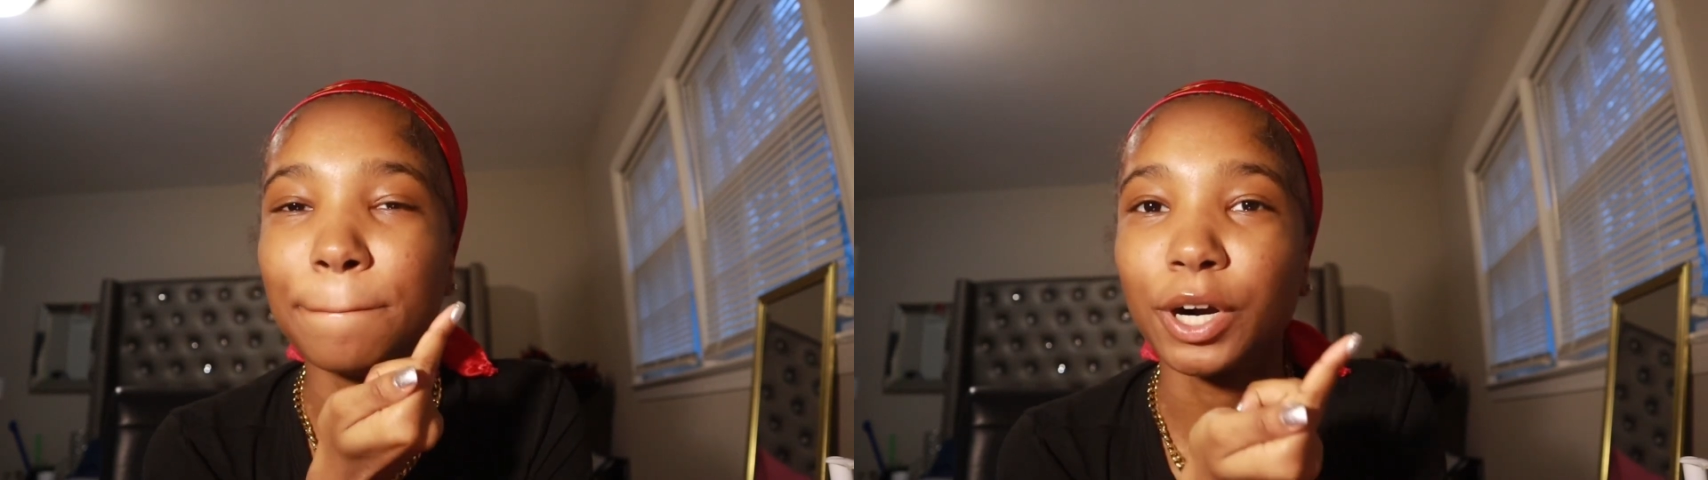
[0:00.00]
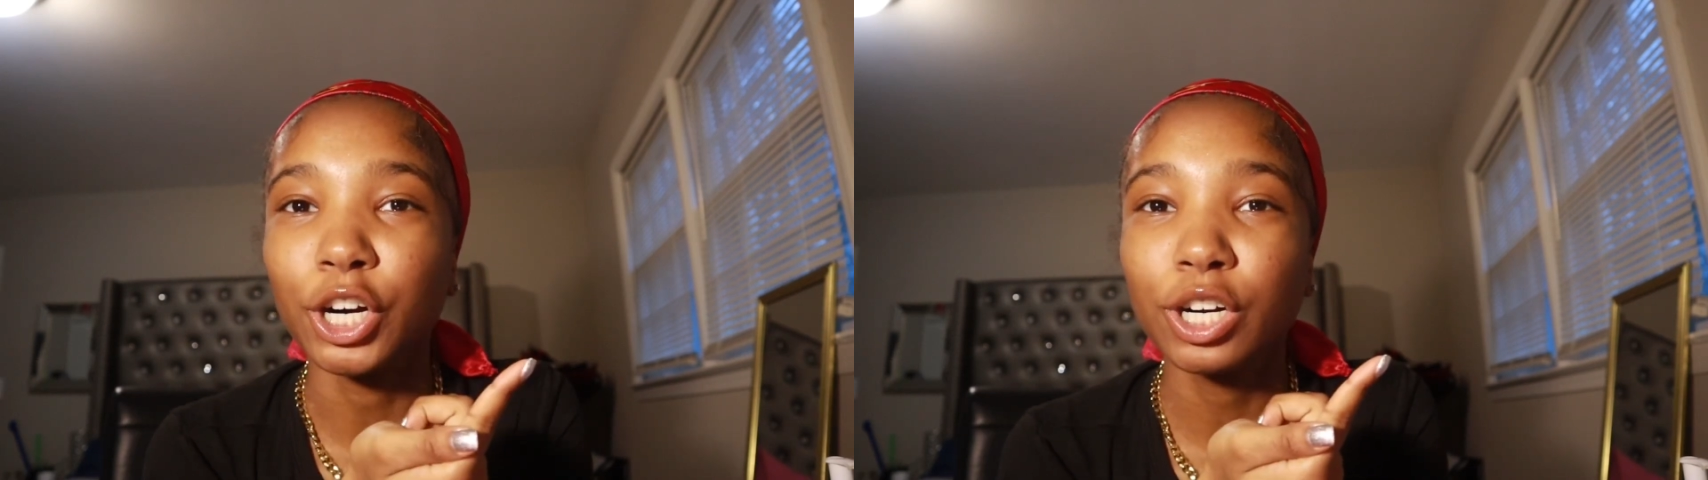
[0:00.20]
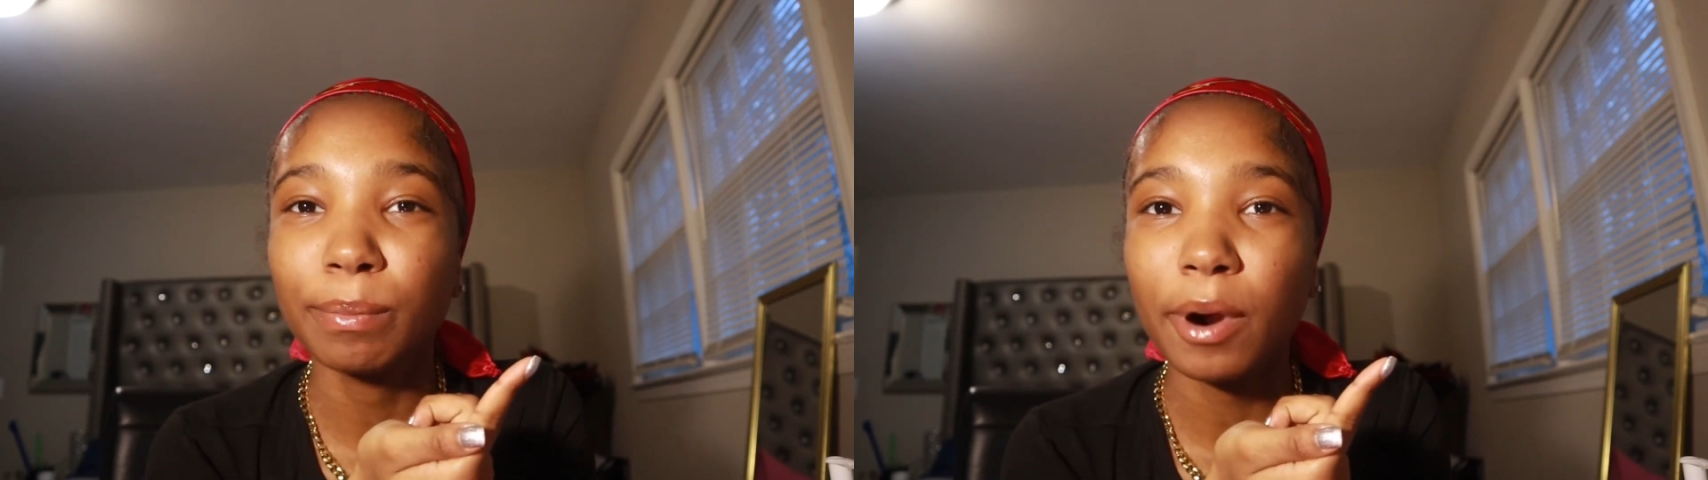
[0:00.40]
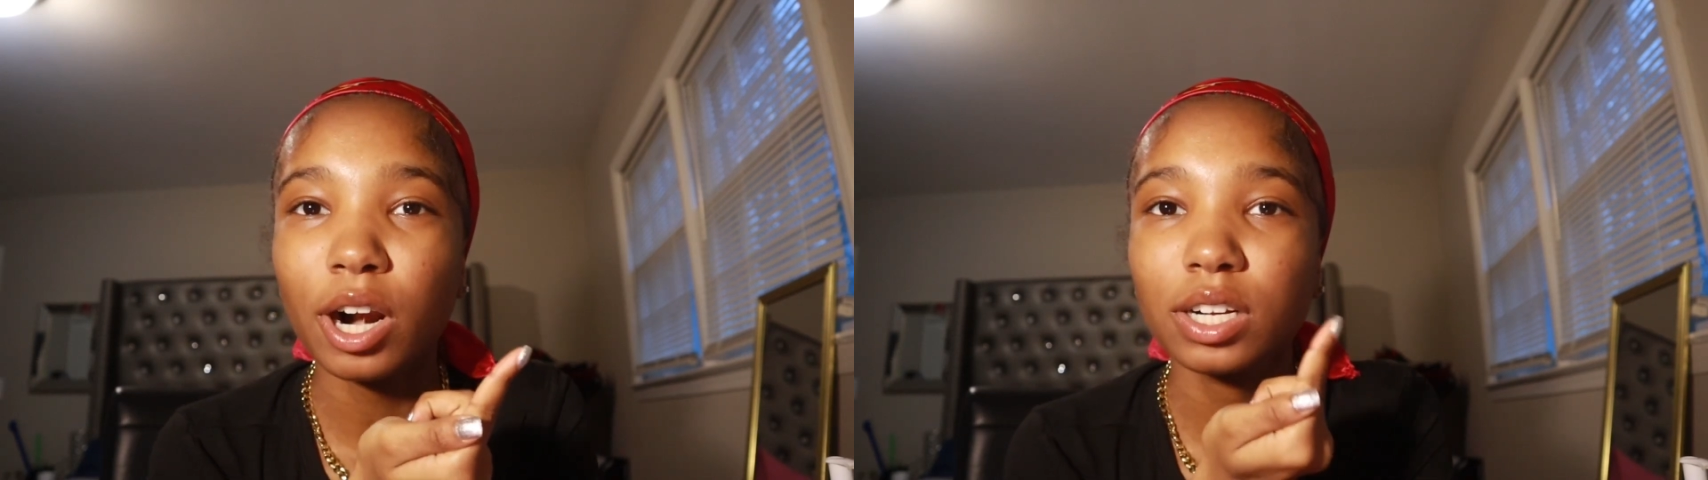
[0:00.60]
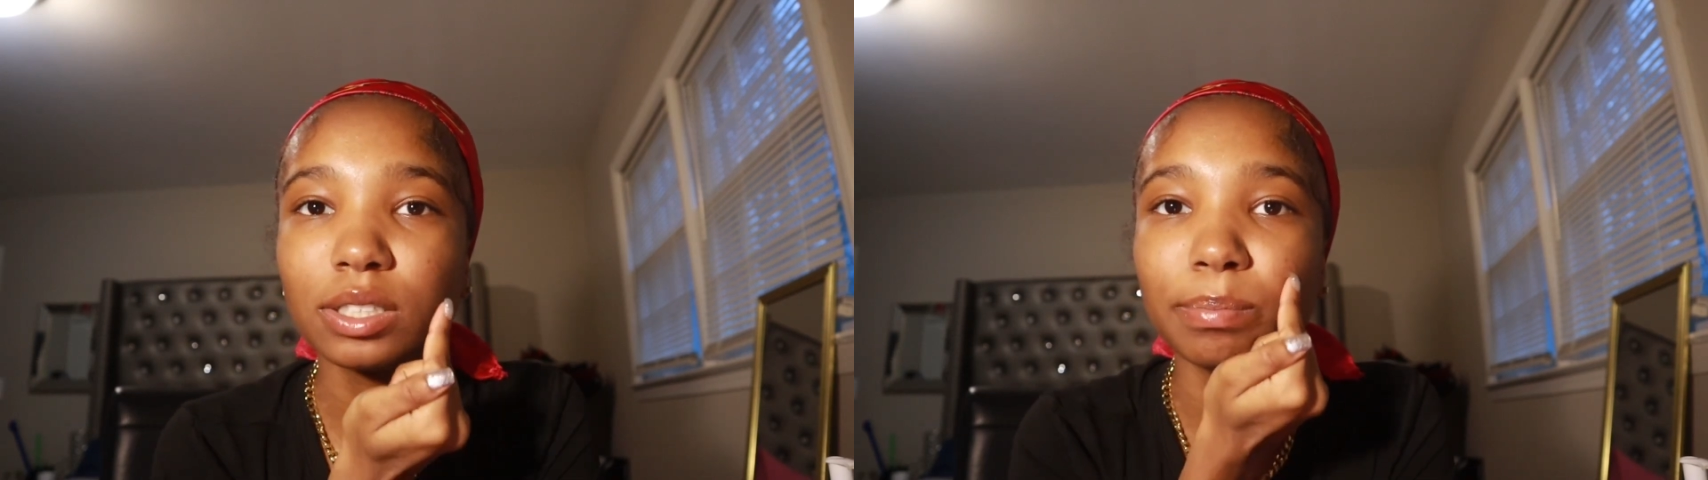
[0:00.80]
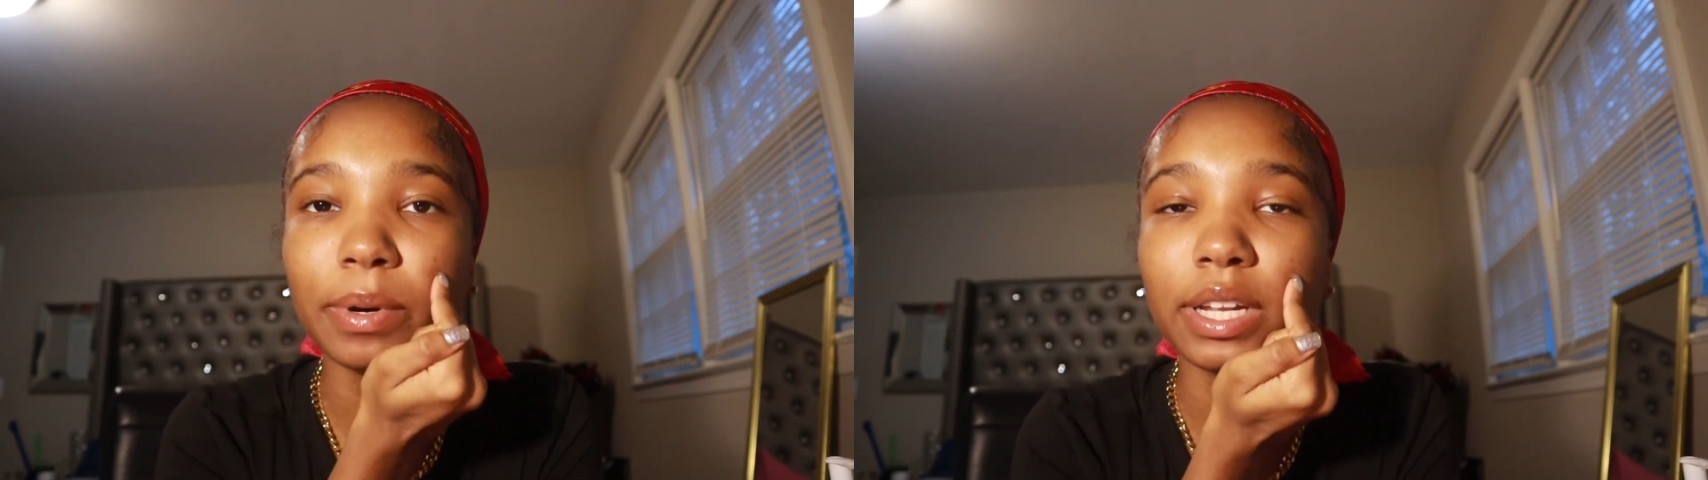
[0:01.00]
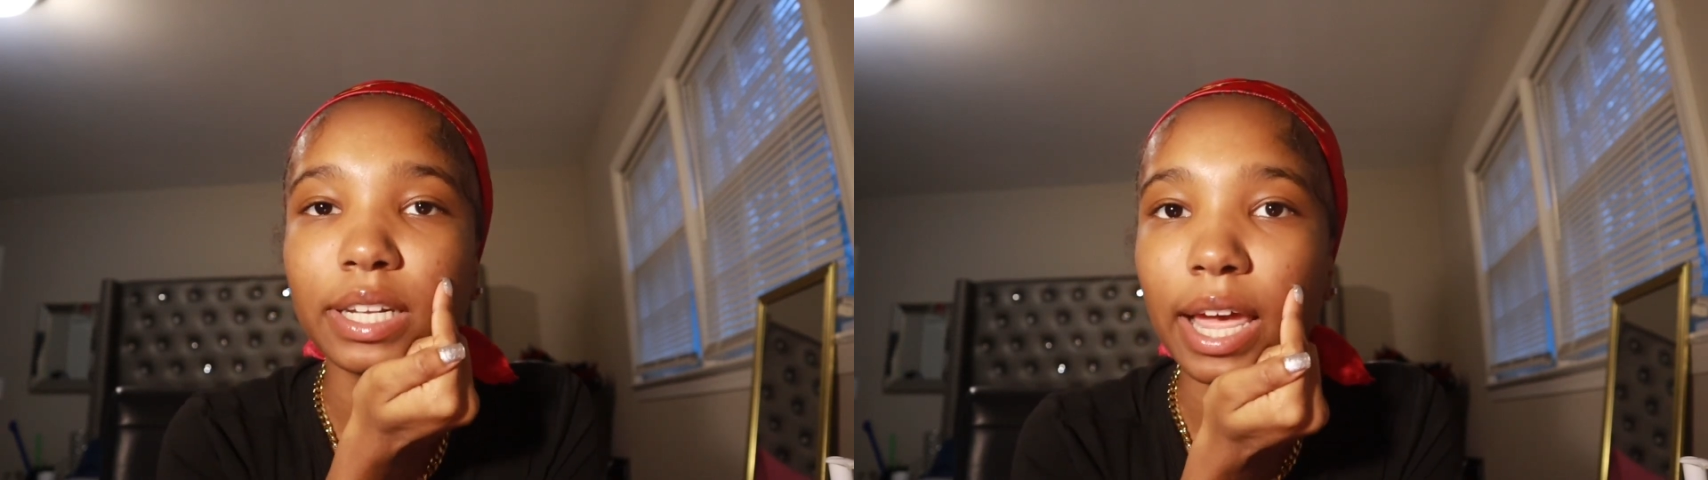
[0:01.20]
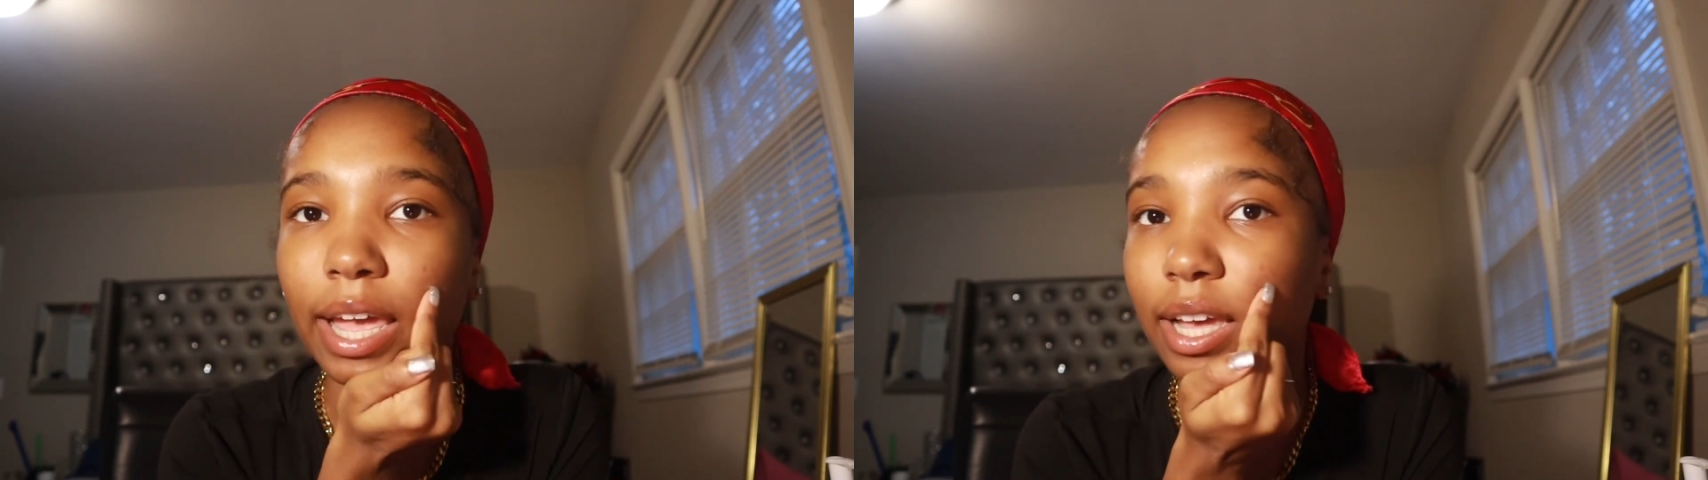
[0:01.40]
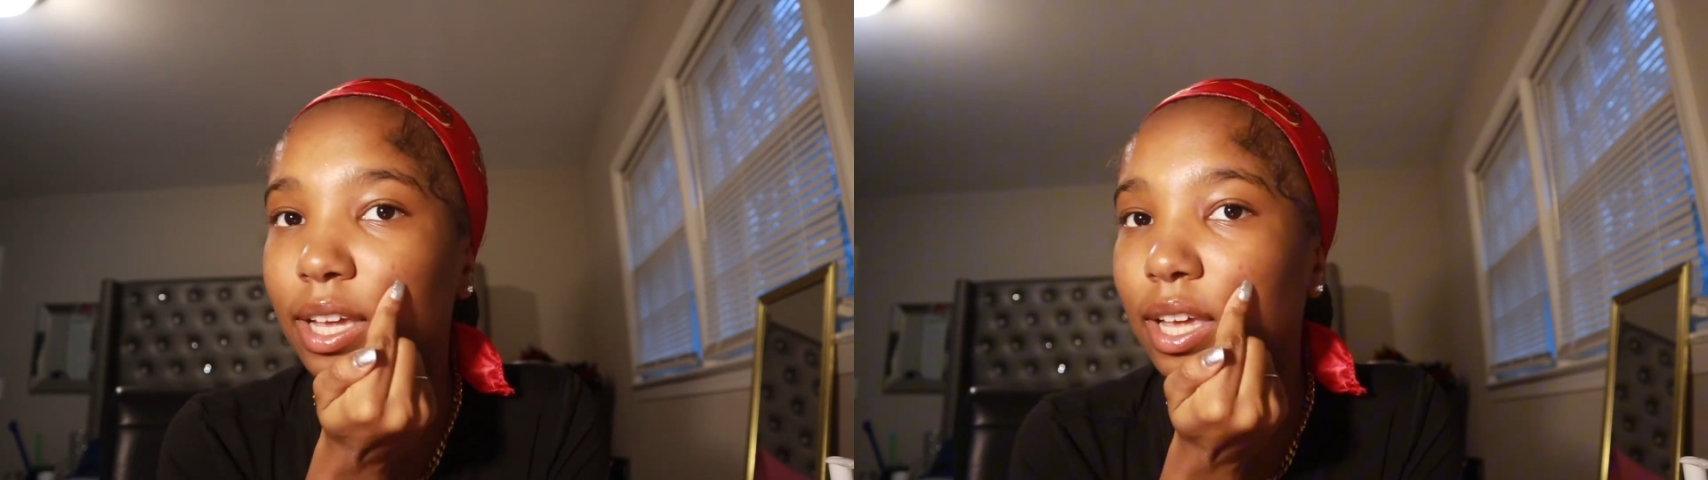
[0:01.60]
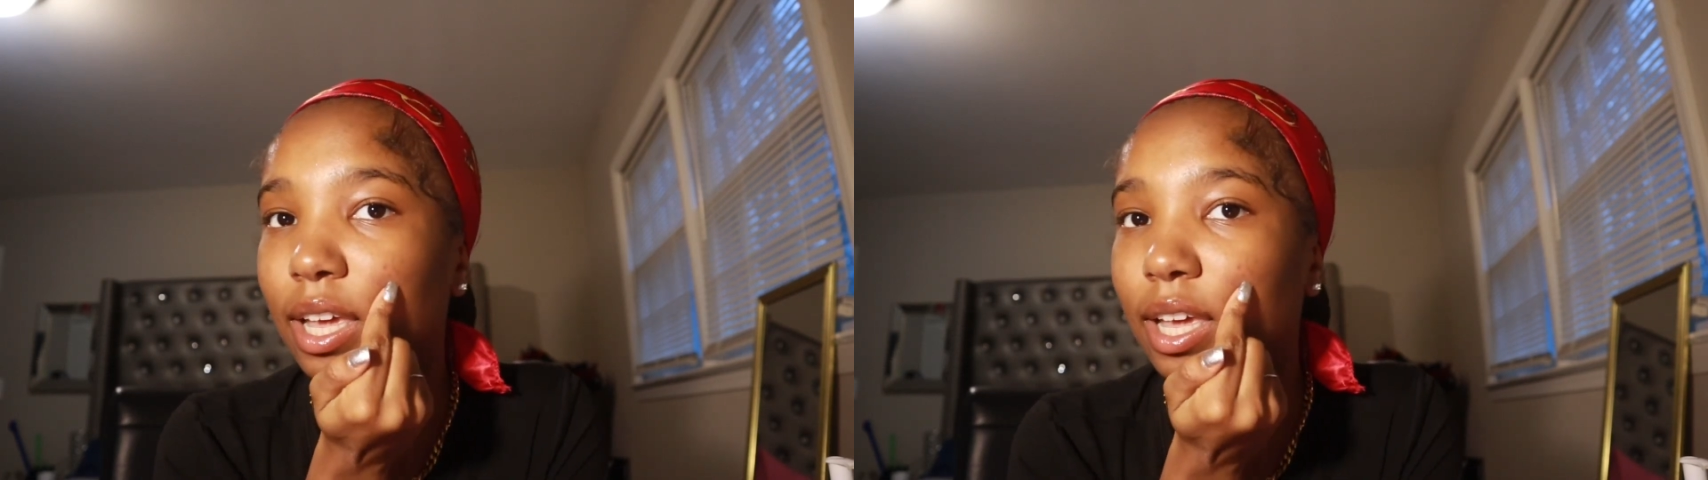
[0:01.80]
burn marks, but like